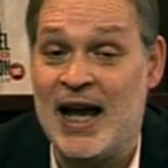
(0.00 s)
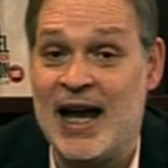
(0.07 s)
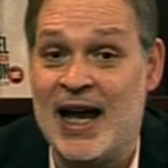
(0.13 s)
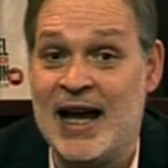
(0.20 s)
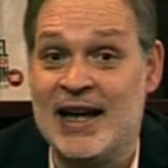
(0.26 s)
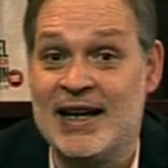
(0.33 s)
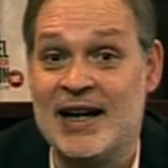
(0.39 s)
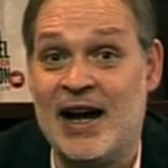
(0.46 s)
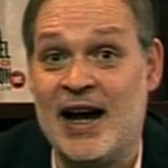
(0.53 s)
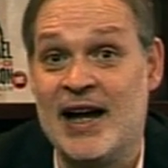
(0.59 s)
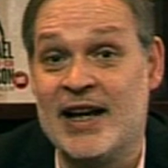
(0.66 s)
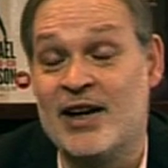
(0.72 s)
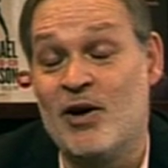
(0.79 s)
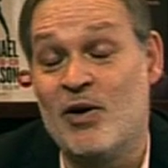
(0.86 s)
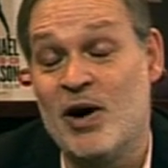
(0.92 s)
and
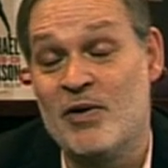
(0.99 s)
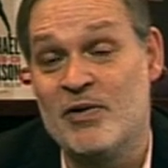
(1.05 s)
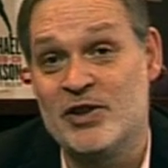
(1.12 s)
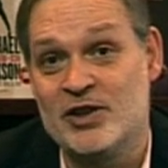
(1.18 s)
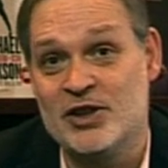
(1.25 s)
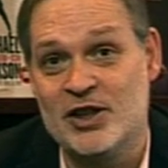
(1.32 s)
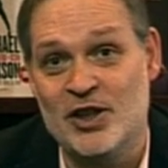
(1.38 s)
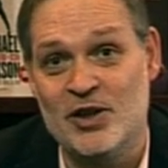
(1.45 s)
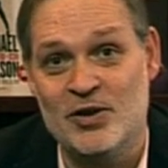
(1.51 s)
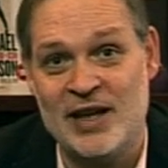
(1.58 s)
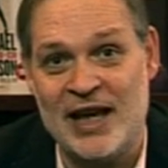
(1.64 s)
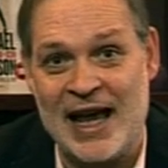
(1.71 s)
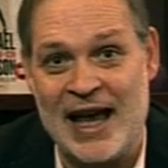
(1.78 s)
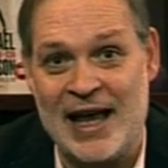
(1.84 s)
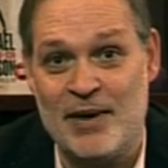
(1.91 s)
I go over to the
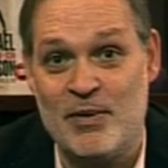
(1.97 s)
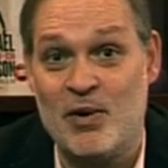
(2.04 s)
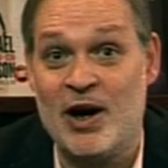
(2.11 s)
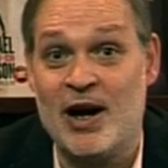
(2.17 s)
UK